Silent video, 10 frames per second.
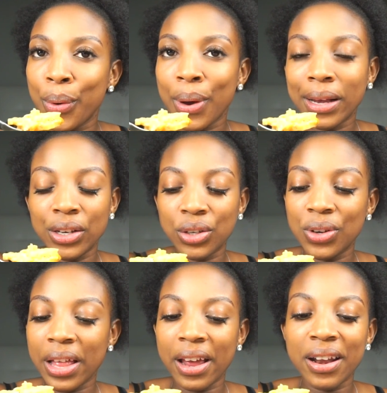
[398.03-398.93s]
I just
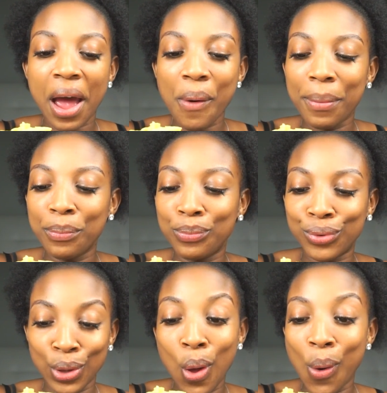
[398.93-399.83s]
feel like now I'm
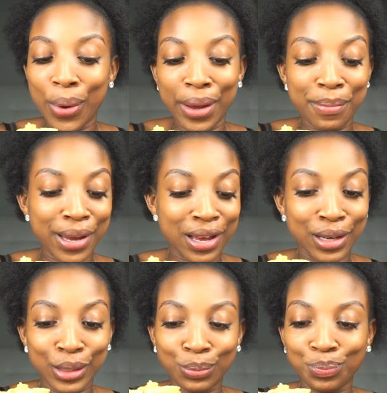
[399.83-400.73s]
blowing
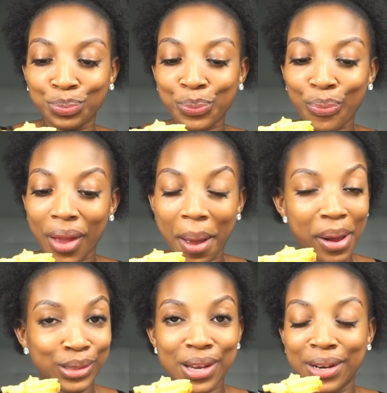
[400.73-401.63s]
because
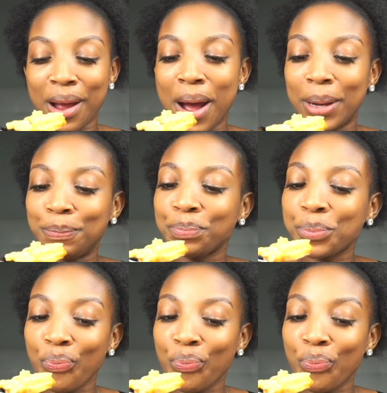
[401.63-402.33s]
it's getting hot.